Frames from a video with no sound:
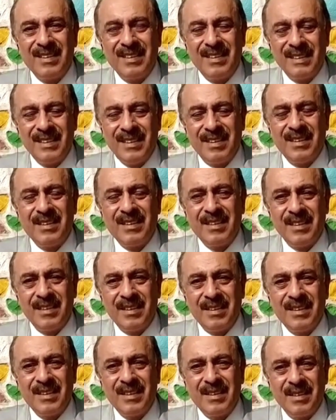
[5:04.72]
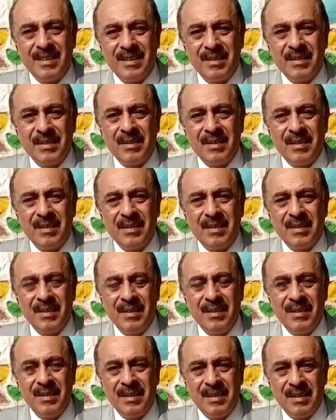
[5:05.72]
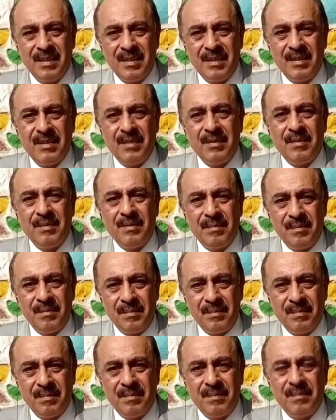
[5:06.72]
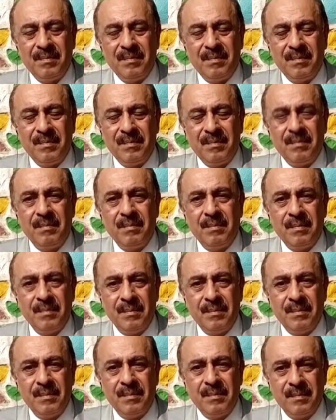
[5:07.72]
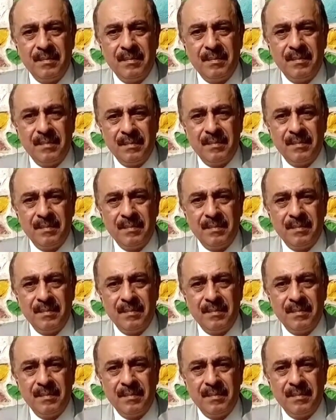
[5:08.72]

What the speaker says: (not speaking)